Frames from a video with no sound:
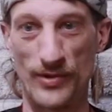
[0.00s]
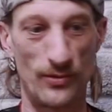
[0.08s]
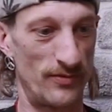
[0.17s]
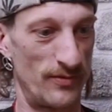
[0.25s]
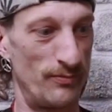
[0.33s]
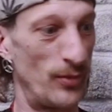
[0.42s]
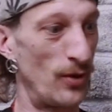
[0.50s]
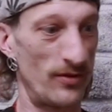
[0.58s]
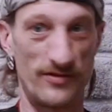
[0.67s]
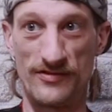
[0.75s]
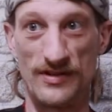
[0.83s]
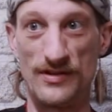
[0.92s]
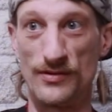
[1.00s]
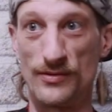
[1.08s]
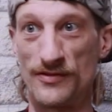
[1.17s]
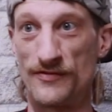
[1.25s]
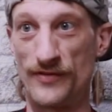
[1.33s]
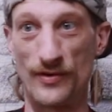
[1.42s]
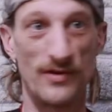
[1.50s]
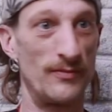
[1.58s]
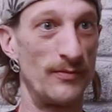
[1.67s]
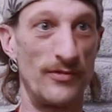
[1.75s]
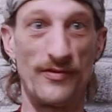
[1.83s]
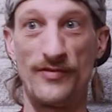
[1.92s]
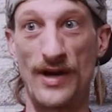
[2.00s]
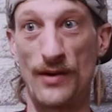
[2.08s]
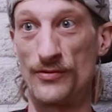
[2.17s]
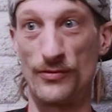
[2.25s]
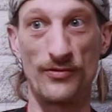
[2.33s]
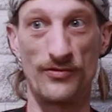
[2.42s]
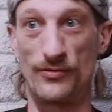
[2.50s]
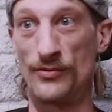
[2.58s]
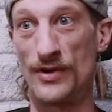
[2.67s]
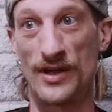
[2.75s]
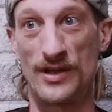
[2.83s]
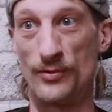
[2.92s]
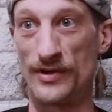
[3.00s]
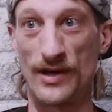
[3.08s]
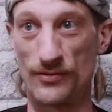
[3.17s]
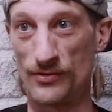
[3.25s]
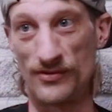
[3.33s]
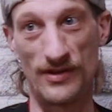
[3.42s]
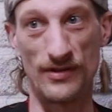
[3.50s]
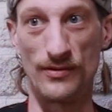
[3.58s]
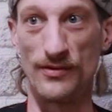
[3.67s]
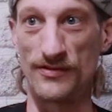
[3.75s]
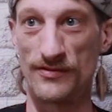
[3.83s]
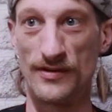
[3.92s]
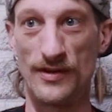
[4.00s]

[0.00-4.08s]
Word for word: built some boxes indoors, filled them with outdoor soil like he would outdoors indoors.